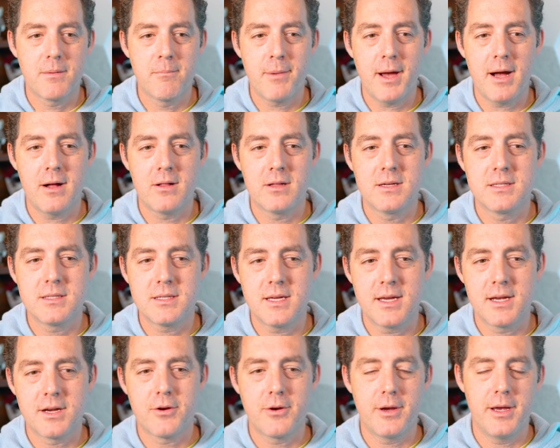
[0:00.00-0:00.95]
balanced,
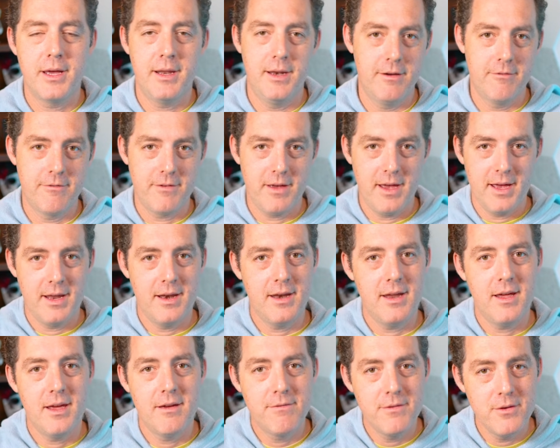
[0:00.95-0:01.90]
and creative. And
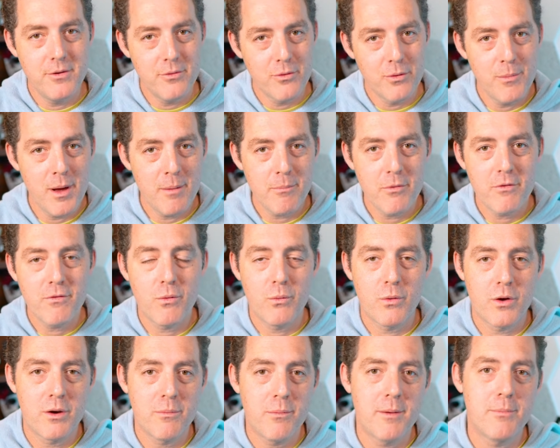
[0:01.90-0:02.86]
if you remember from
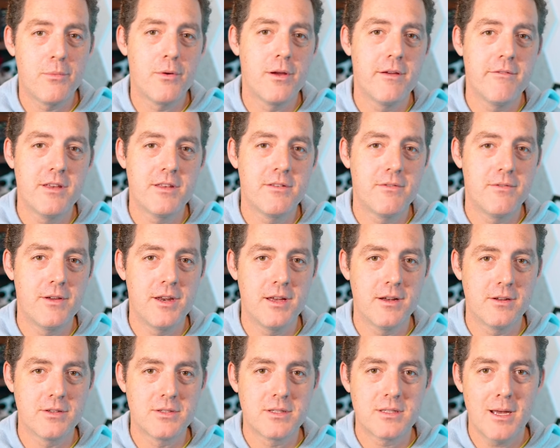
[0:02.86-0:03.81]
one of my previous
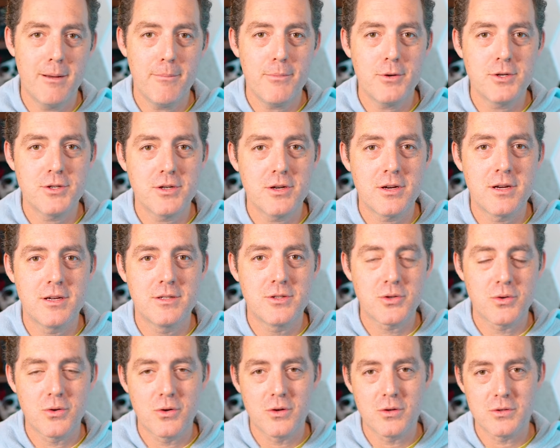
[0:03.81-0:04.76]
videos, temperature
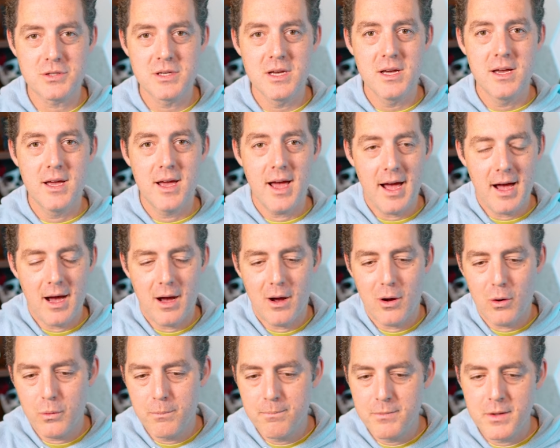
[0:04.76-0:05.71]
controls
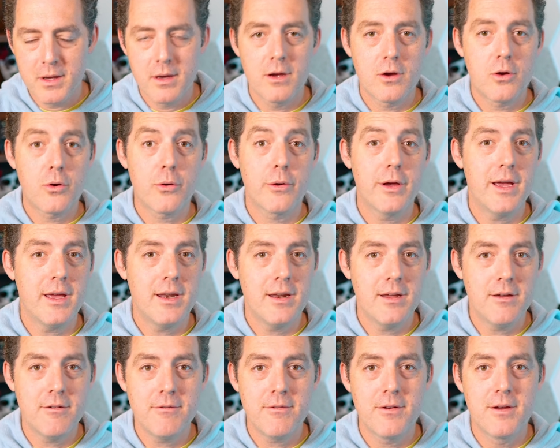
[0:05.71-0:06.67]
how
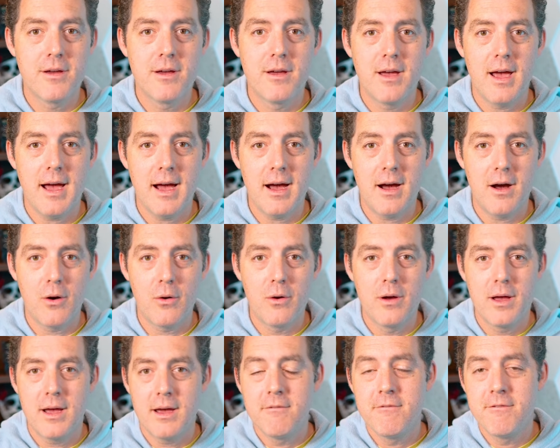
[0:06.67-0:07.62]
creative, how
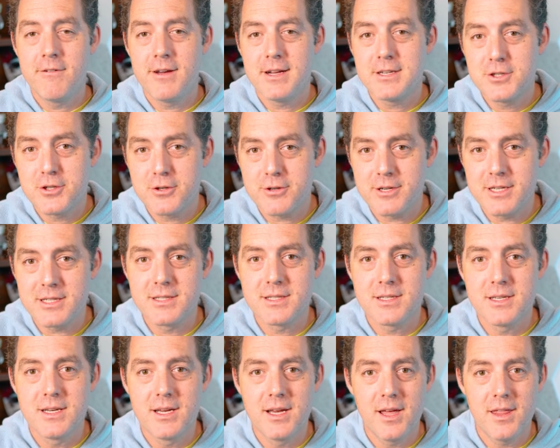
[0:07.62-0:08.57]
adventurous
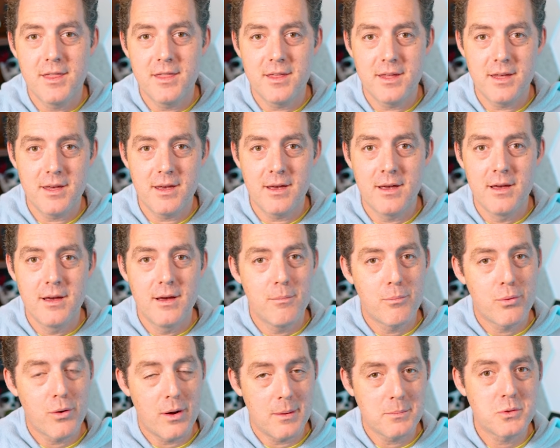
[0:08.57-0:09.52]
the
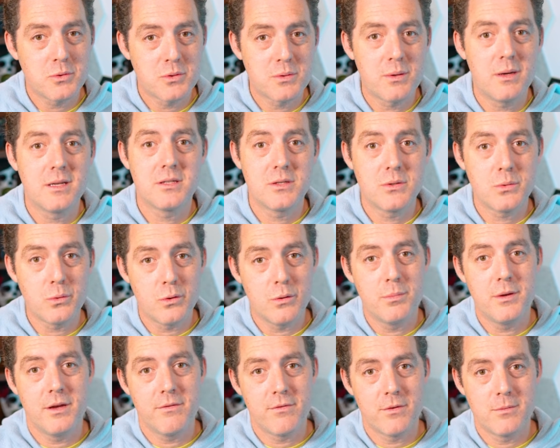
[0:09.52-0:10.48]
prompt responses will
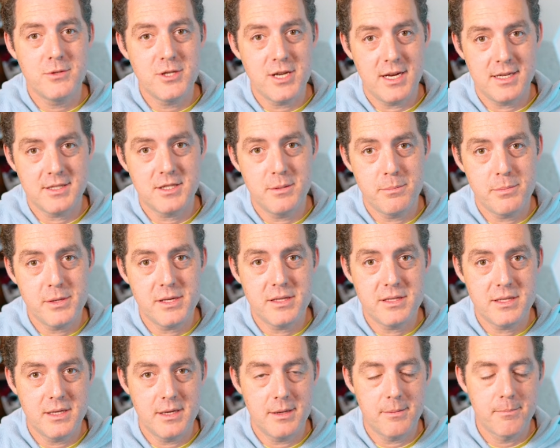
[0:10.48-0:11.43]
be from
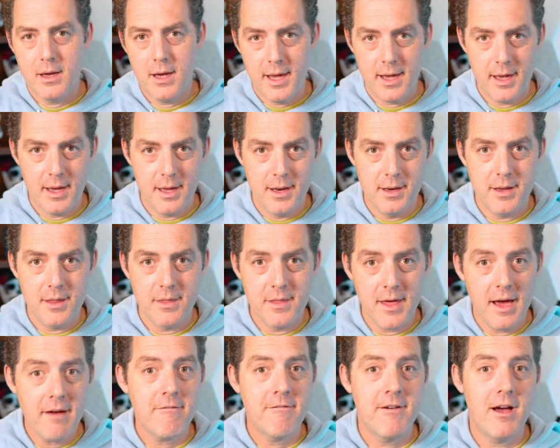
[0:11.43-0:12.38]
ChatGPT. And
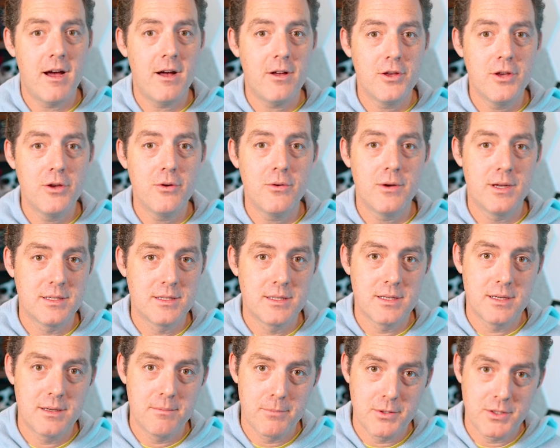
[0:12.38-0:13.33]
that value
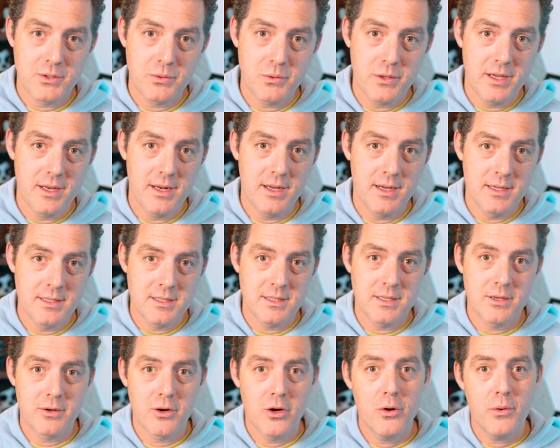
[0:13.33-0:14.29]
is between a
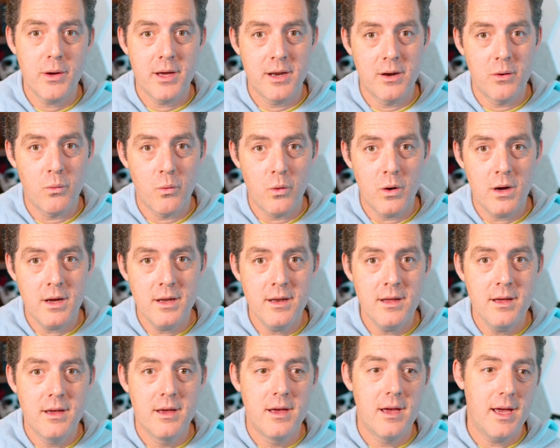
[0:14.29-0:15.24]
zero and a one.
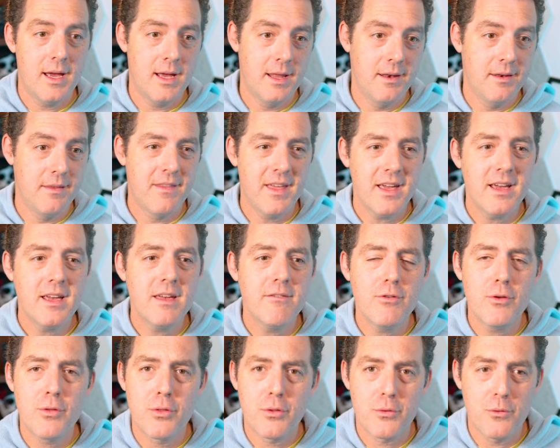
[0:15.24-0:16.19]
And they give
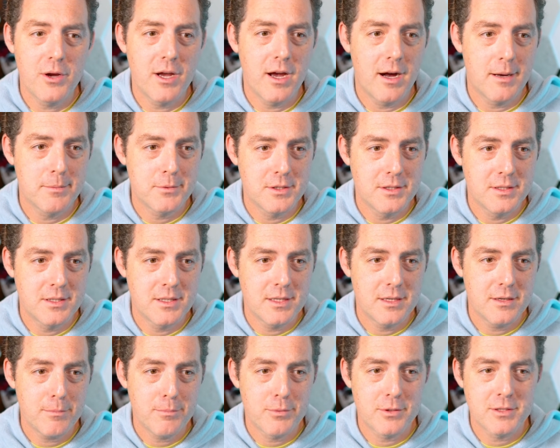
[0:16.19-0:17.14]
you three options
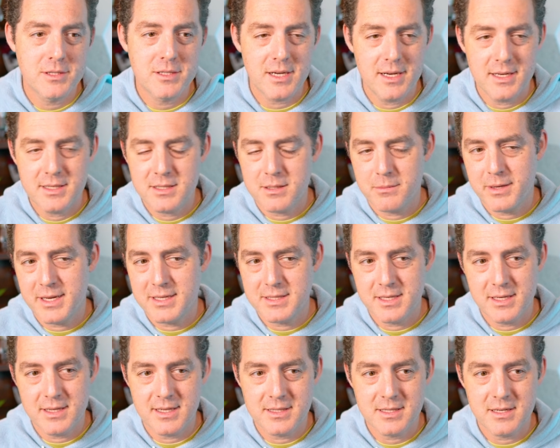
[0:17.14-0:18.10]
here. Precise, I'm
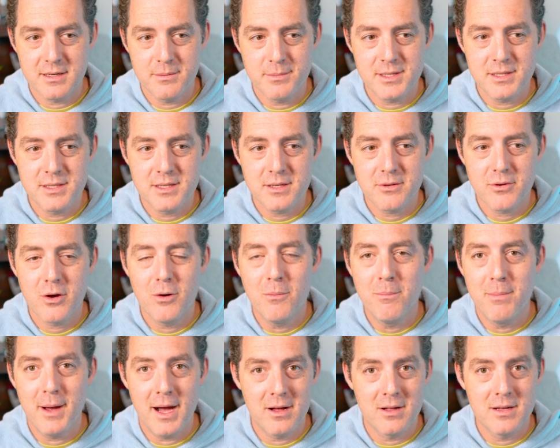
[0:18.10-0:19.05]
guessing that's gonna be zero,
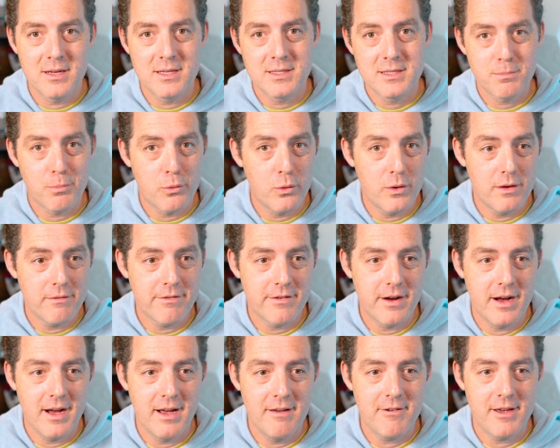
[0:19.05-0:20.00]
balanced, zero point
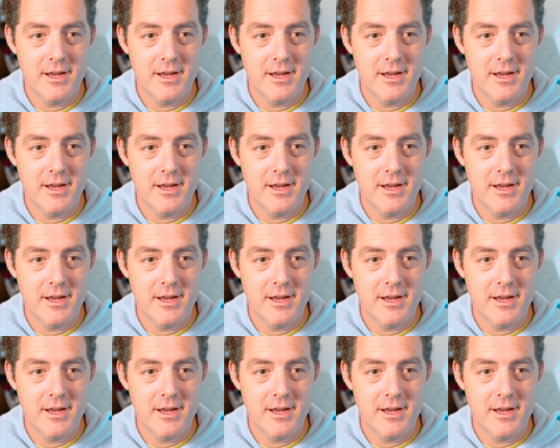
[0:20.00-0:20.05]
five,